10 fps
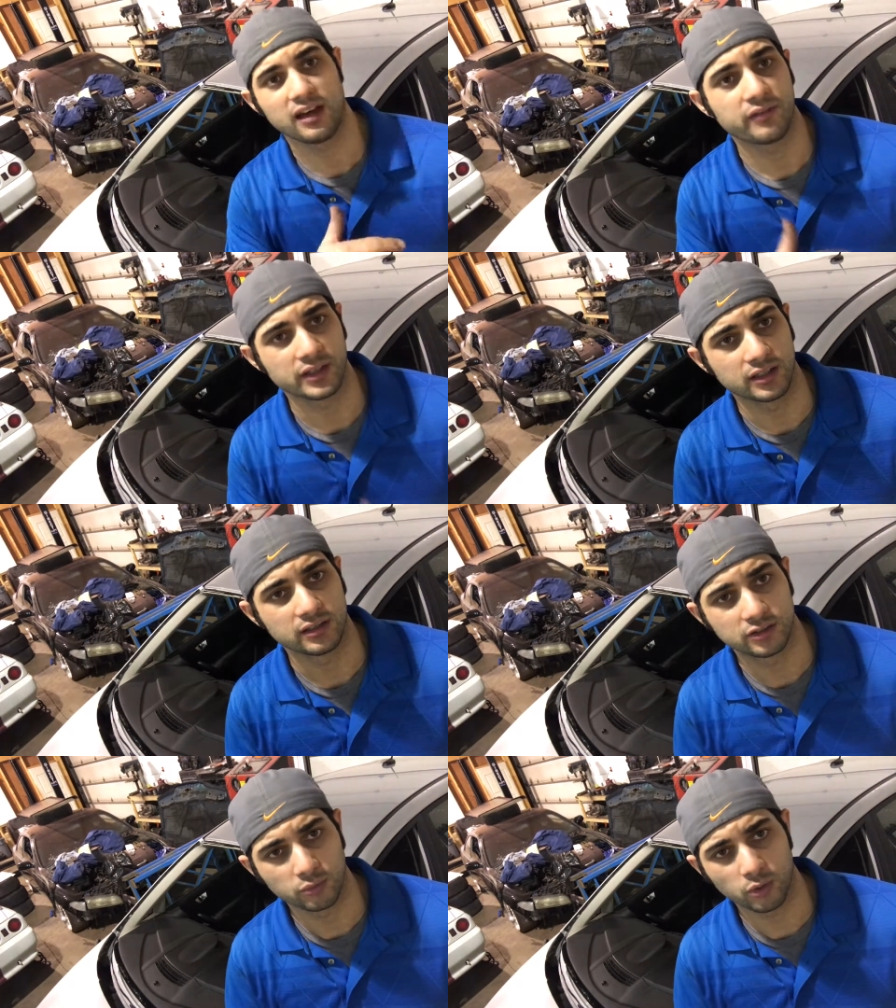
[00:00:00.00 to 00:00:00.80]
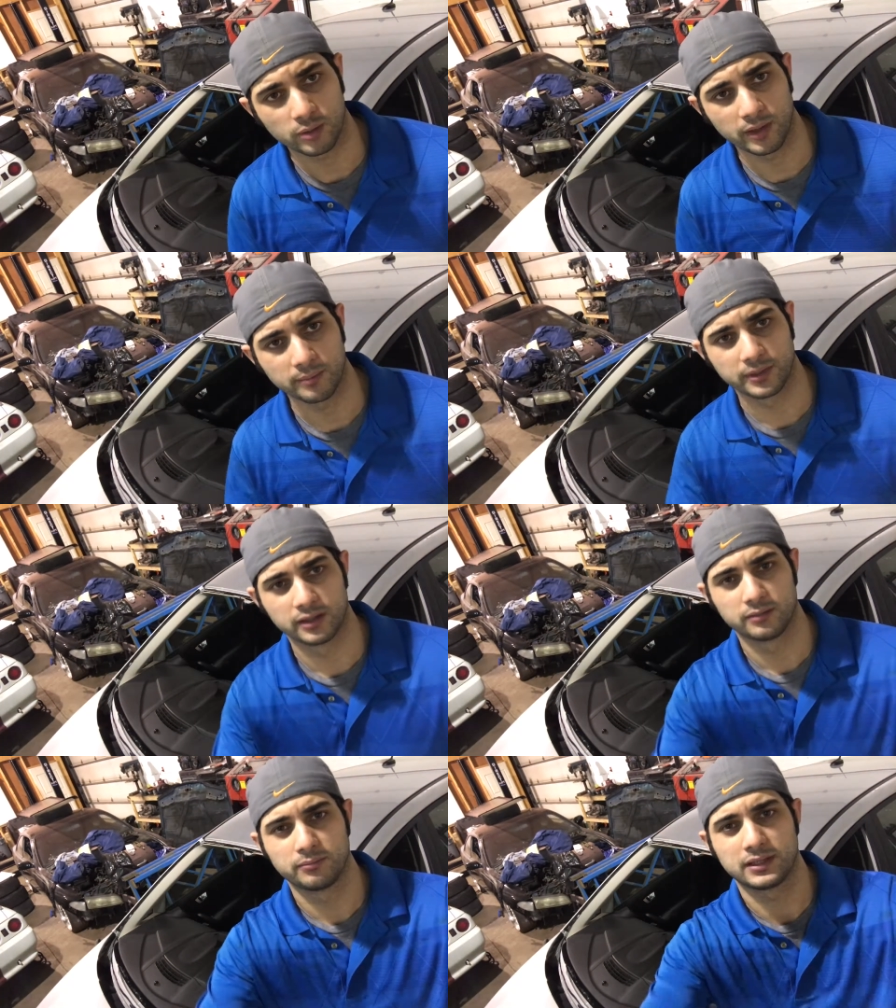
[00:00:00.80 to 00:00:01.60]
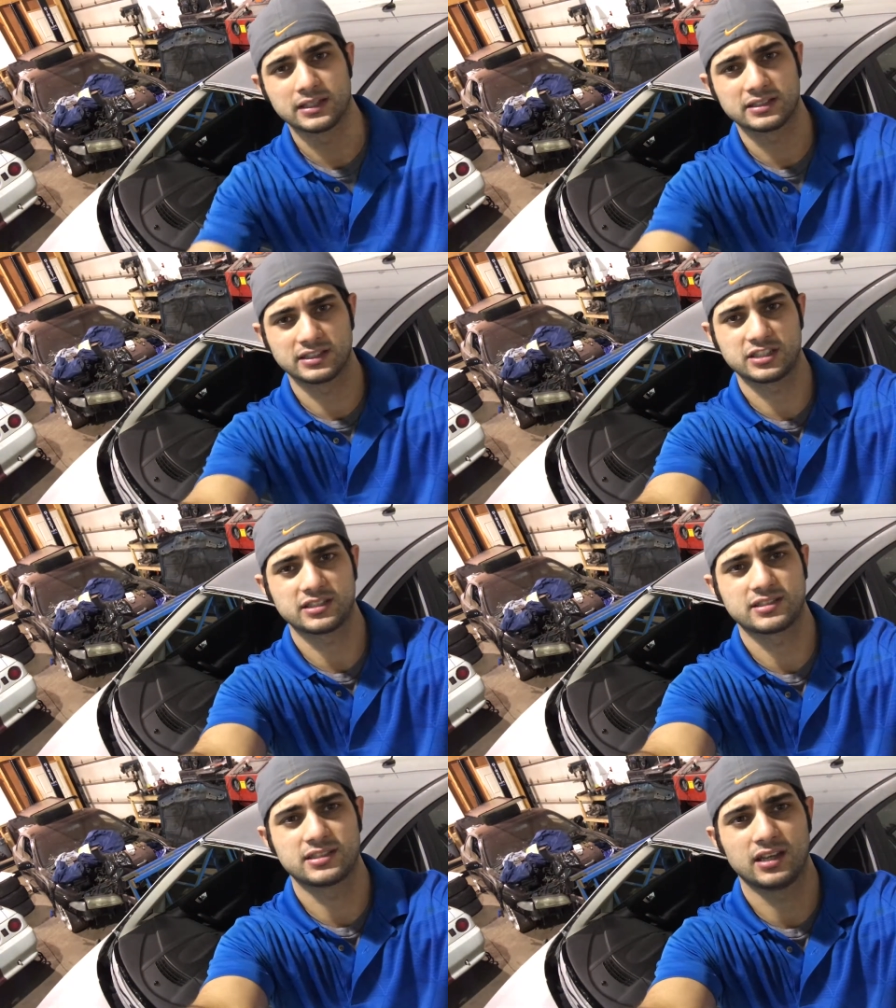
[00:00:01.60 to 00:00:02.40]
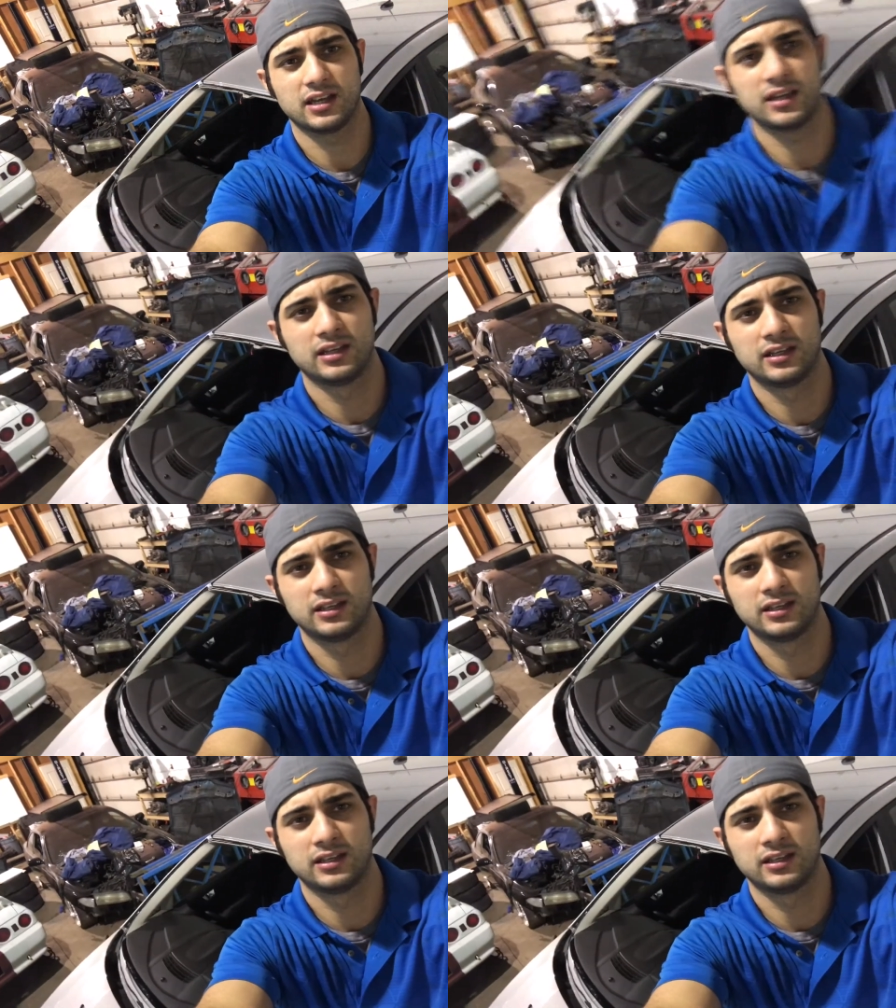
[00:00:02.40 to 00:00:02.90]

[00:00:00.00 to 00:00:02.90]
the oven to warm up, because it just it